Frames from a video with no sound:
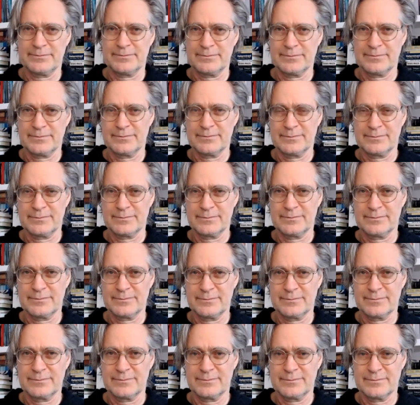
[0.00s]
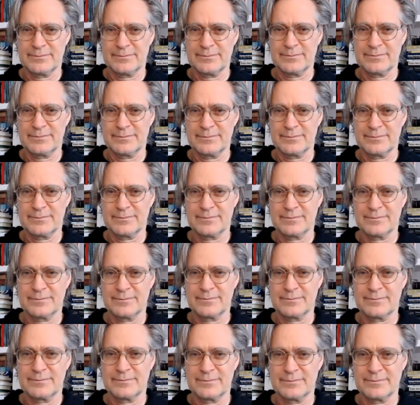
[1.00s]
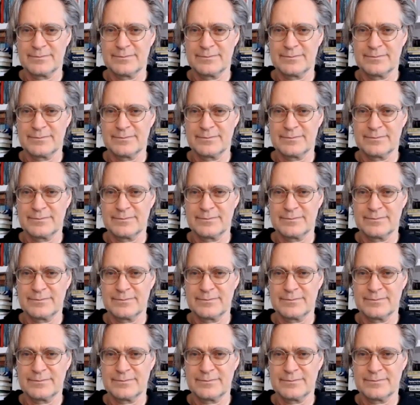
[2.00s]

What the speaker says: (silence)